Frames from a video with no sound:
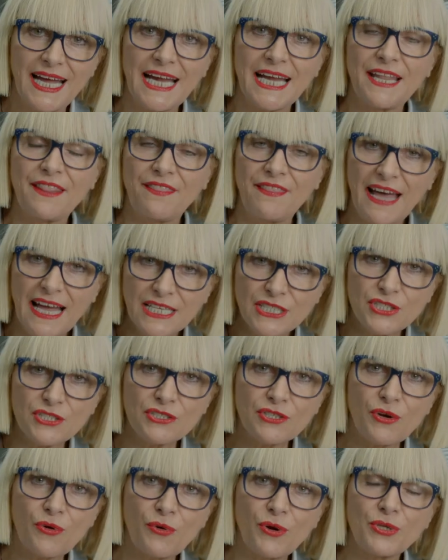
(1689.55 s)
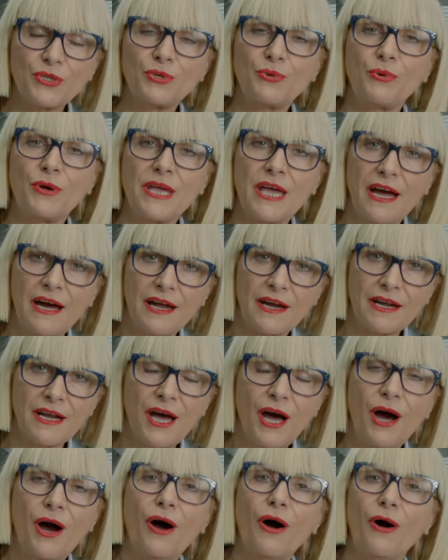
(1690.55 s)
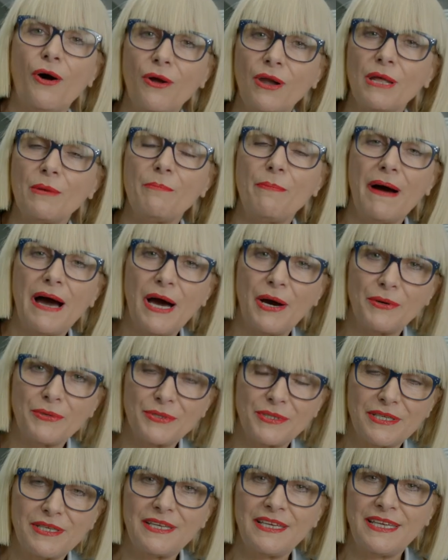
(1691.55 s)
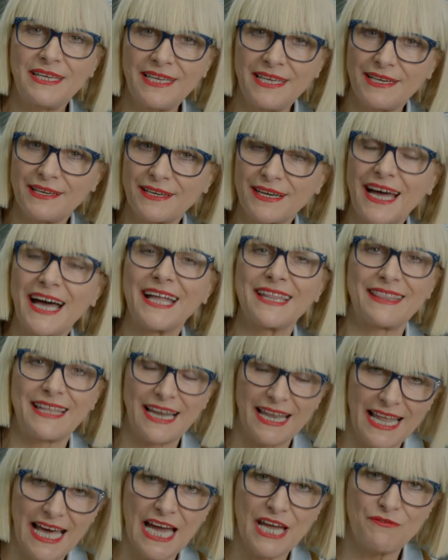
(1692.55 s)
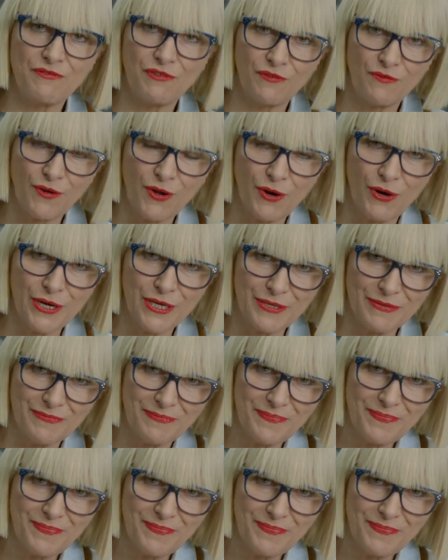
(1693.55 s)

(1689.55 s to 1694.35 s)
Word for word: And that's what we are all about here at The Life of Loi.